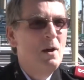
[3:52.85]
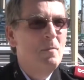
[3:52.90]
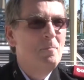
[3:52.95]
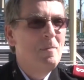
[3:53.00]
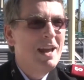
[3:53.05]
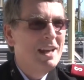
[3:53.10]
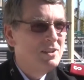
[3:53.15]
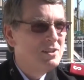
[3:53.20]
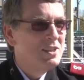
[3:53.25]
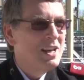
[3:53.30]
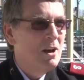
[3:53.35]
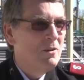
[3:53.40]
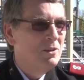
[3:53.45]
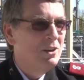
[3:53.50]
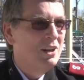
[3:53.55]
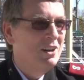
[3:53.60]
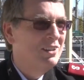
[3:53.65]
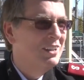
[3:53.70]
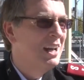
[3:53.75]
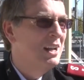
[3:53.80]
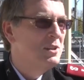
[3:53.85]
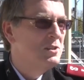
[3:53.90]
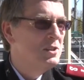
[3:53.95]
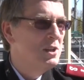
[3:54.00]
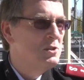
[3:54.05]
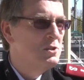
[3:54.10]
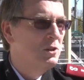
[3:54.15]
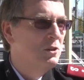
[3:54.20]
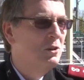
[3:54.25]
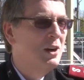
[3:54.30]
makes South Carolina
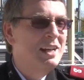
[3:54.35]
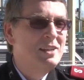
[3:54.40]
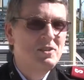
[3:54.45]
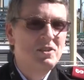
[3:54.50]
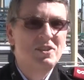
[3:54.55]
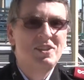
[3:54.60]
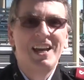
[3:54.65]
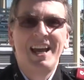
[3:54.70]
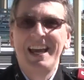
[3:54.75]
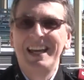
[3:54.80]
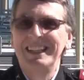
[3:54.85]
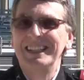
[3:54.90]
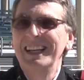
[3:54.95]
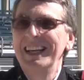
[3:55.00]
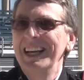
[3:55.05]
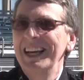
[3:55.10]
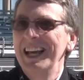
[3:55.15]
such a great state